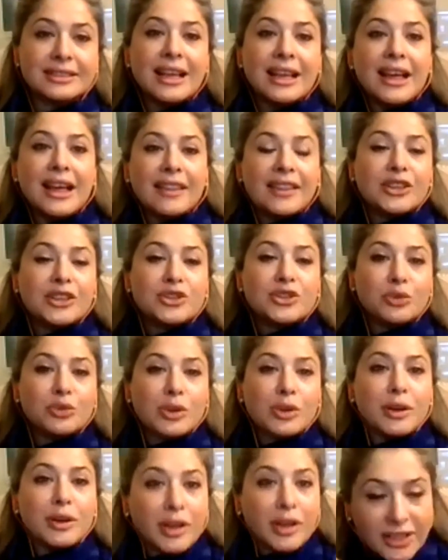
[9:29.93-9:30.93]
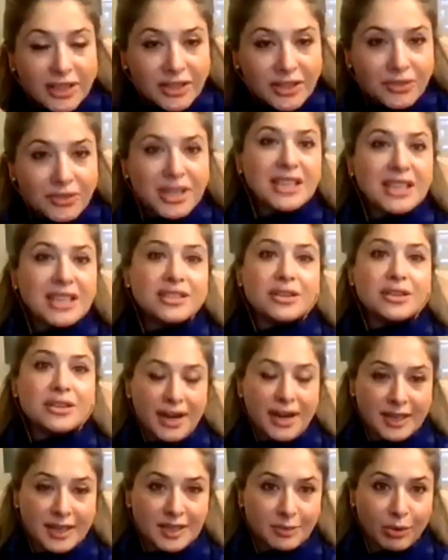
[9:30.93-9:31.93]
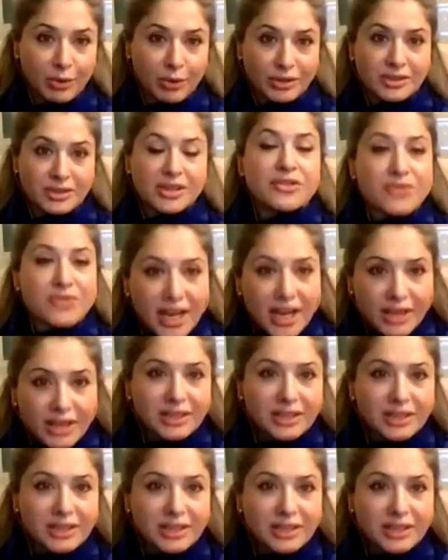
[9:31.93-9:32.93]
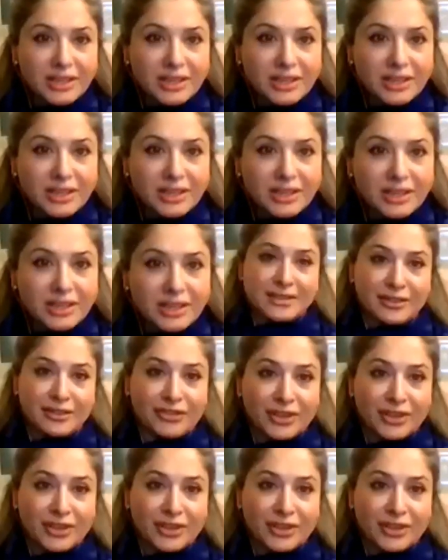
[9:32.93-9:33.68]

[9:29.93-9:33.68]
that to increase your exports in regular times is difficult